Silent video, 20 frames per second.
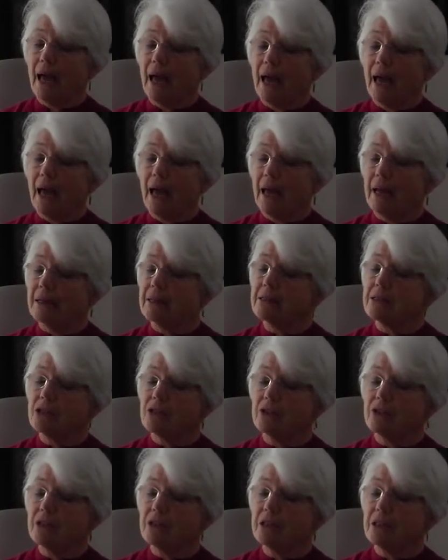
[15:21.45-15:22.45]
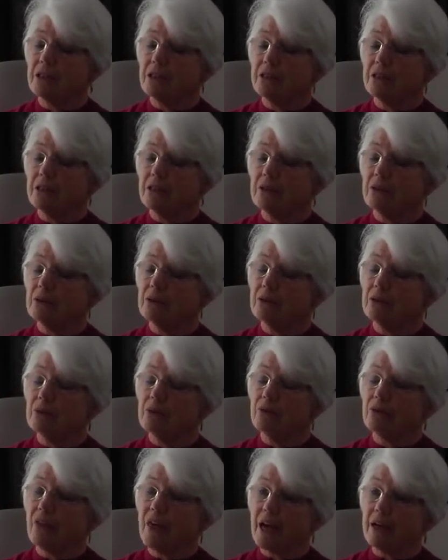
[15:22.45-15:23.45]
And
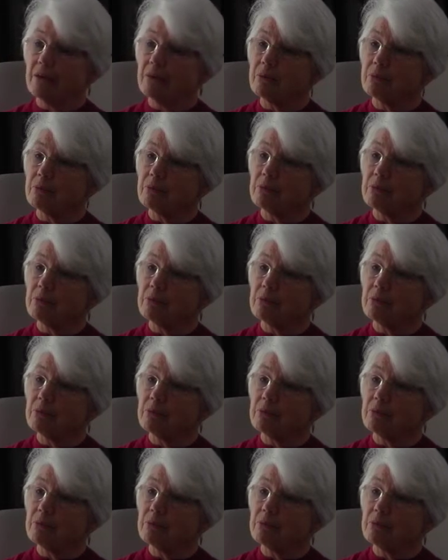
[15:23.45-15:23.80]
that